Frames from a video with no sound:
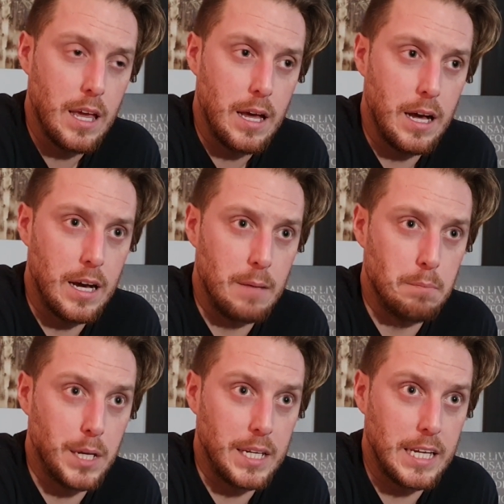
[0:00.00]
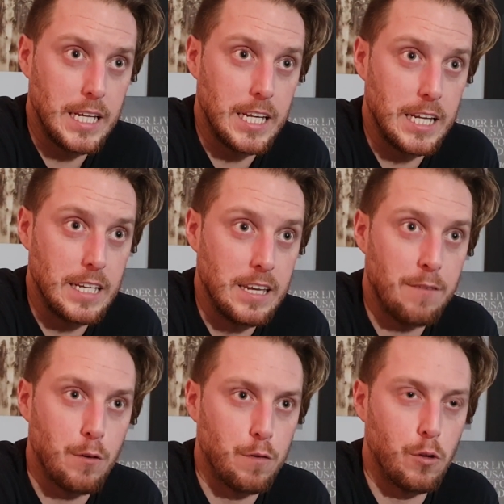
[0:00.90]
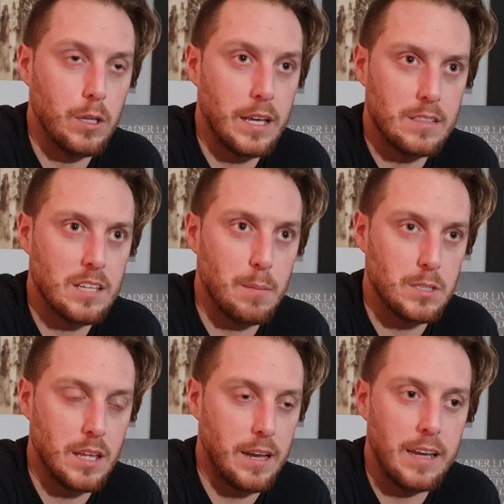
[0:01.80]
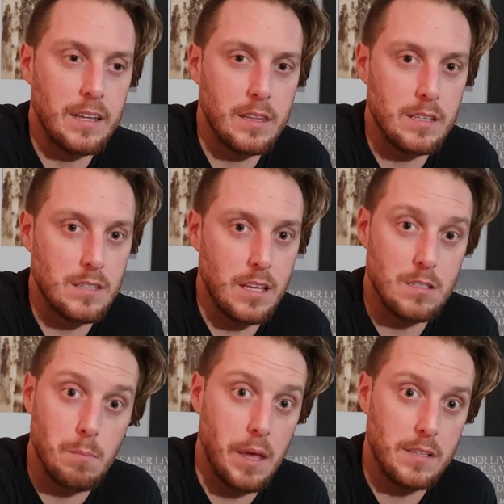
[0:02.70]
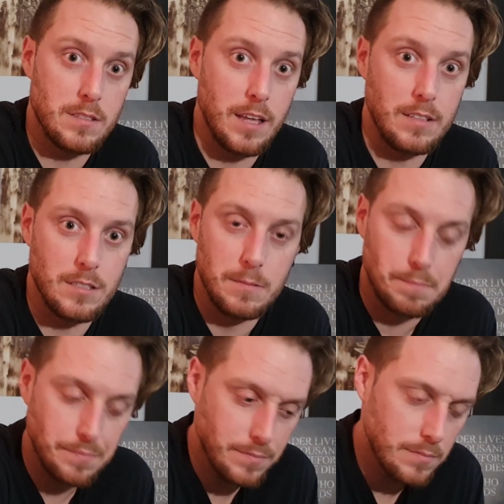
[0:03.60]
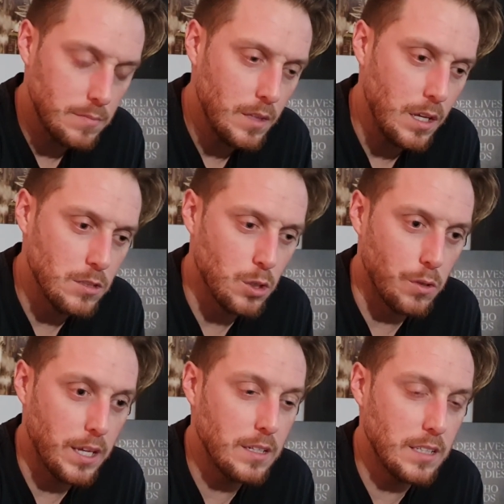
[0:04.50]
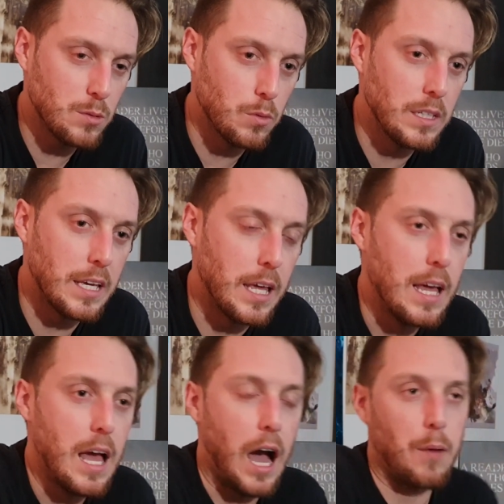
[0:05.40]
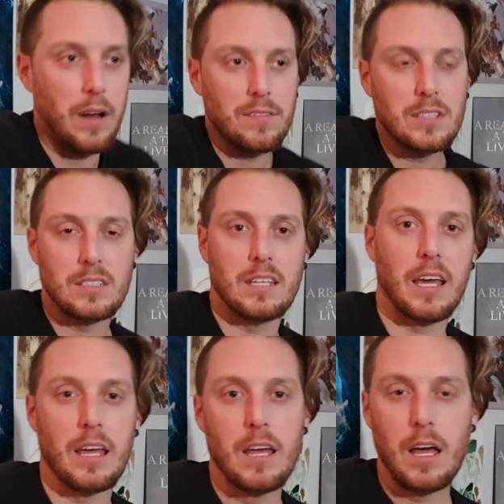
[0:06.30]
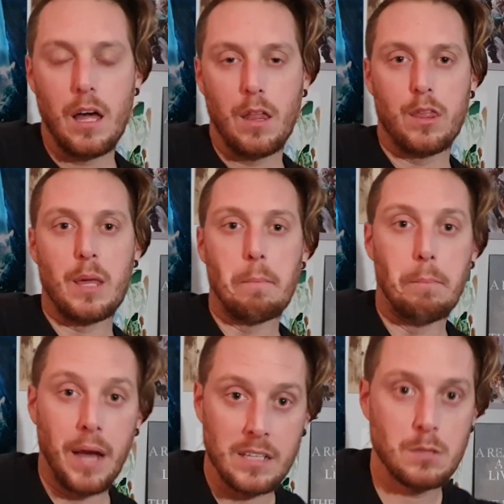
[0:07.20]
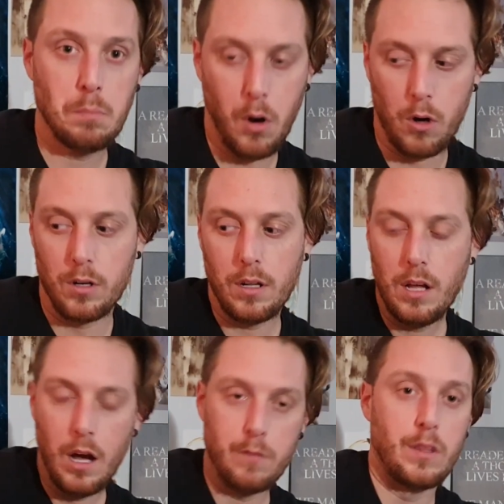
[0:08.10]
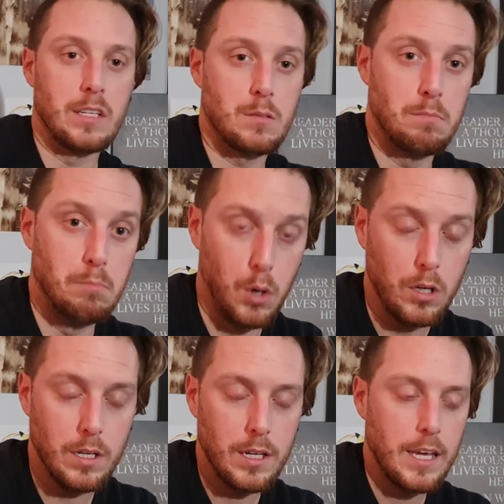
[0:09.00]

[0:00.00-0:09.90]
but he never fully accepts that any of these things make sense. So that's really, I would have to say, the best part of this book